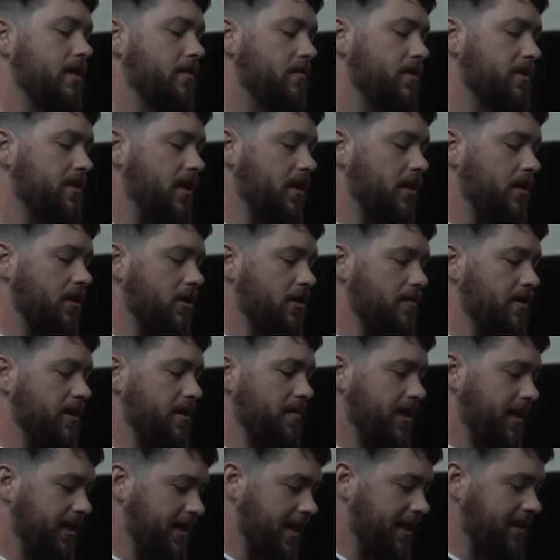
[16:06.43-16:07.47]
We'll talk a little bit
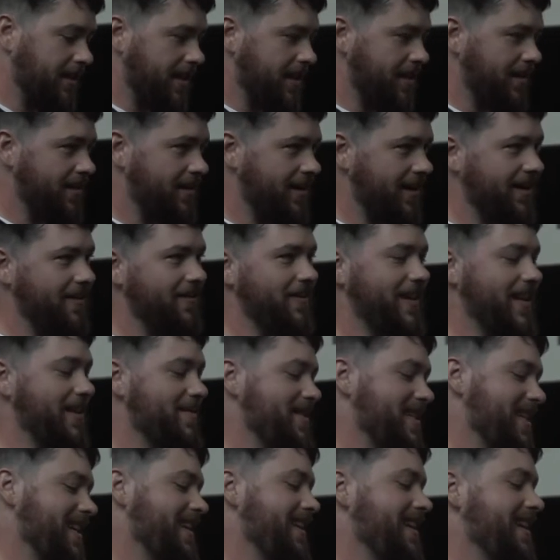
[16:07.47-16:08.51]
about that later. I know I keep
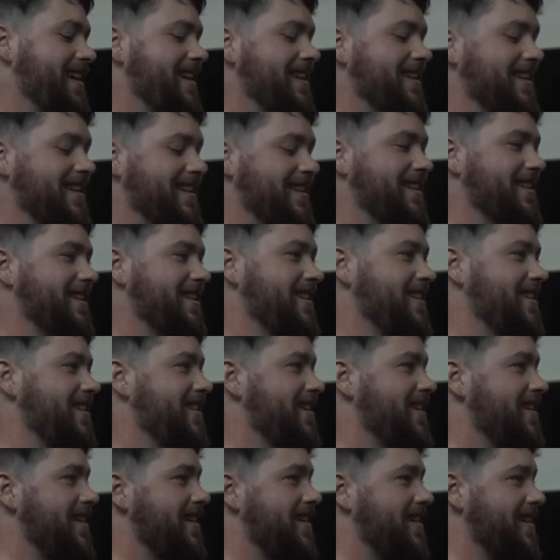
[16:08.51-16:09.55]
saying that.
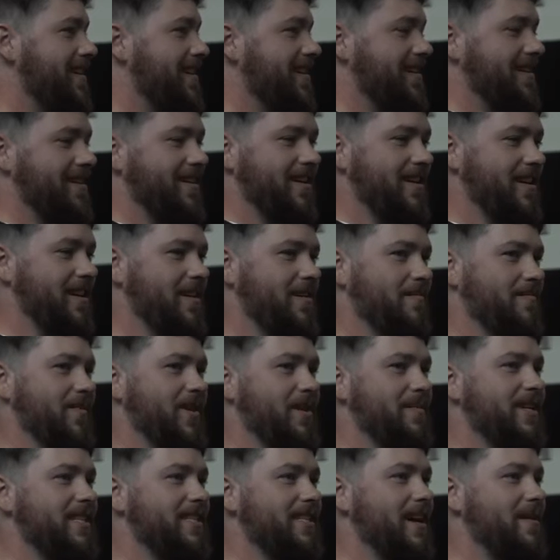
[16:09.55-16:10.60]
Um,
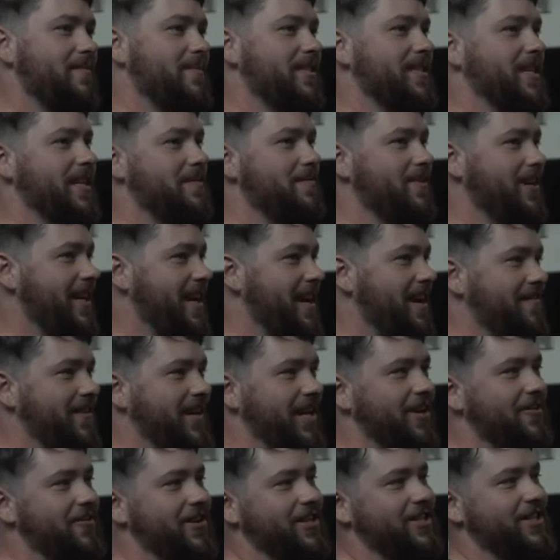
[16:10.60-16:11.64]
let me stop. Does anybody have
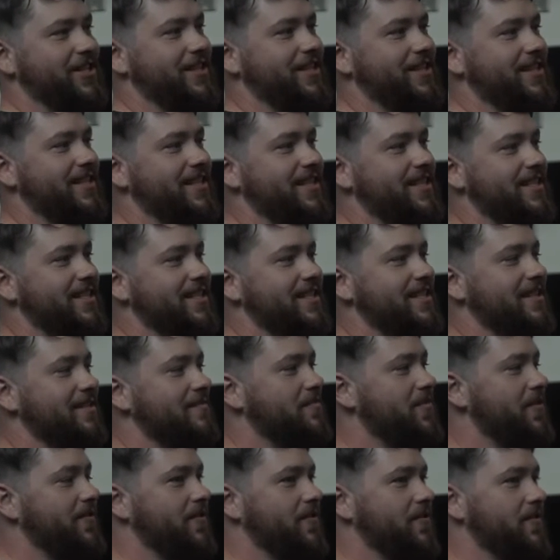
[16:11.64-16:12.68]
any questions
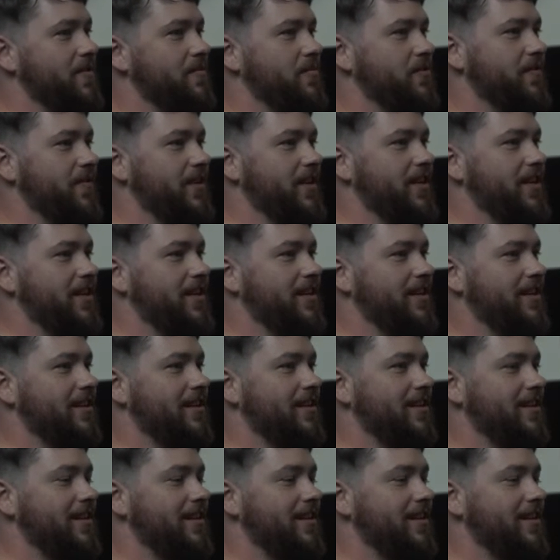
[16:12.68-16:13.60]
before we move on?